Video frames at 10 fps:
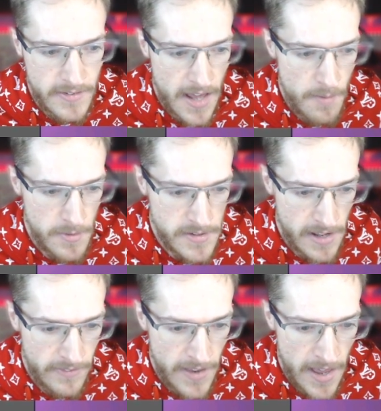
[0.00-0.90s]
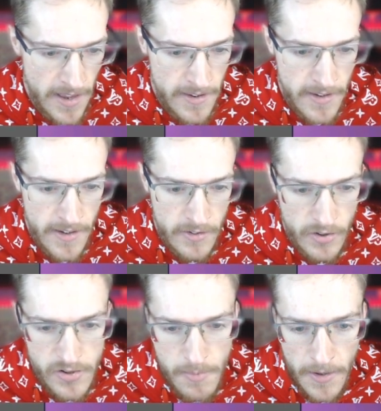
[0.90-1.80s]
damage down there.
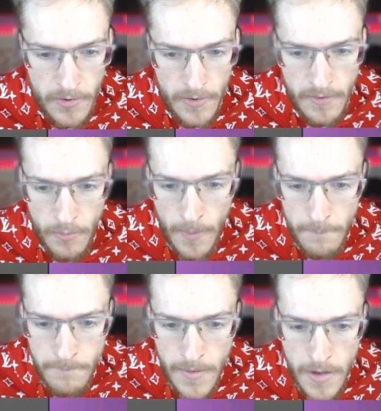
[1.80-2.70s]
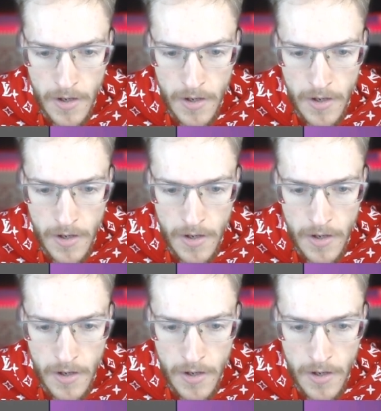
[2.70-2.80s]
So I should be able to do another one.